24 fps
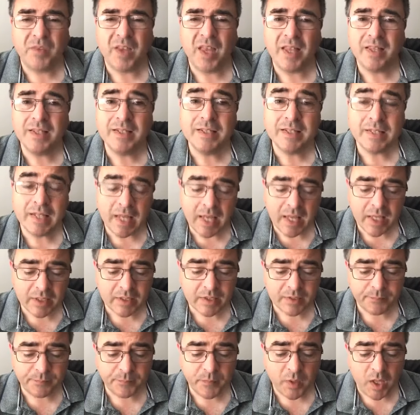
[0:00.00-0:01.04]
Instead,
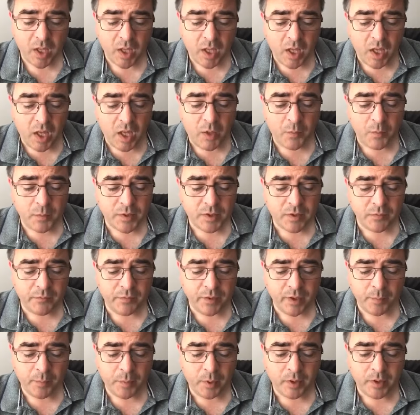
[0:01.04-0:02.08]
it was
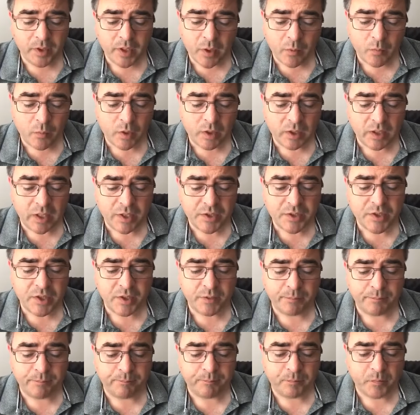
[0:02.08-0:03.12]
something about their
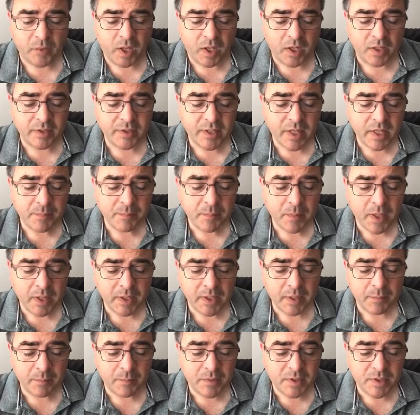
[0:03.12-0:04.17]
religion and a dead man
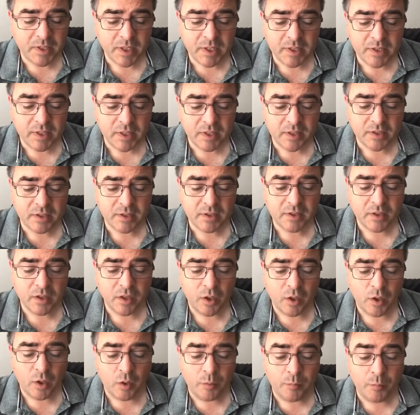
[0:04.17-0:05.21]
named Jesus,
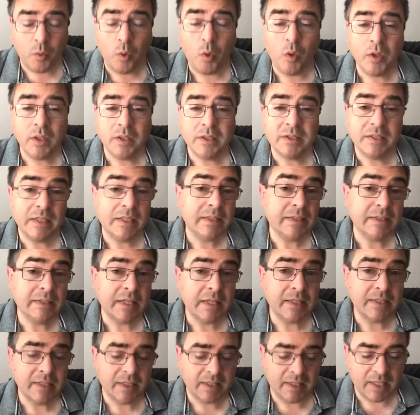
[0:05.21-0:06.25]
who Paul insists
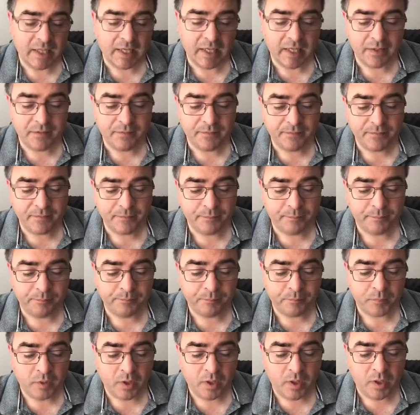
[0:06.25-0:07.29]
is alive.
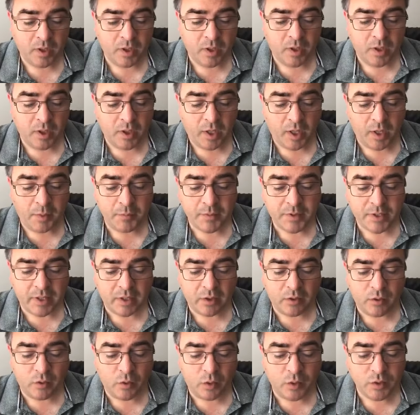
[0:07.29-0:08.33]
I was at a
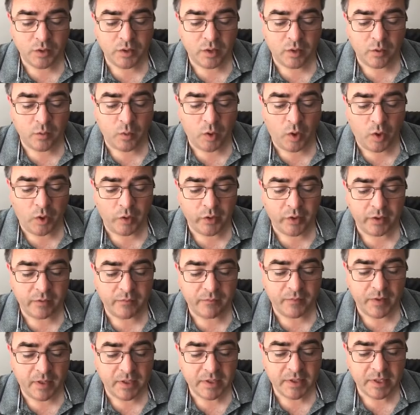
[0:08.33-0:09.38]
loss to know how to
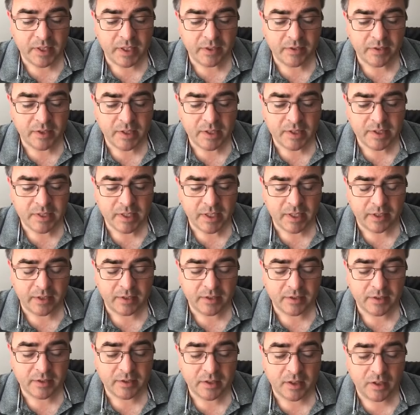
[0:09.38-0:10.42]
investigate these
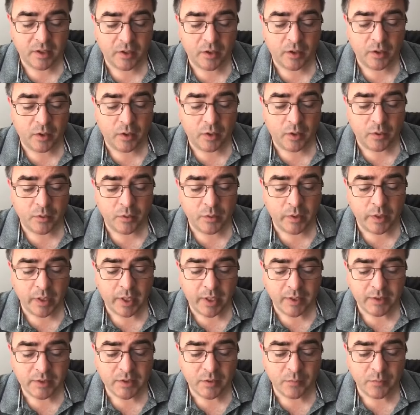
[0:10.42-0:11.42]
things, so I asked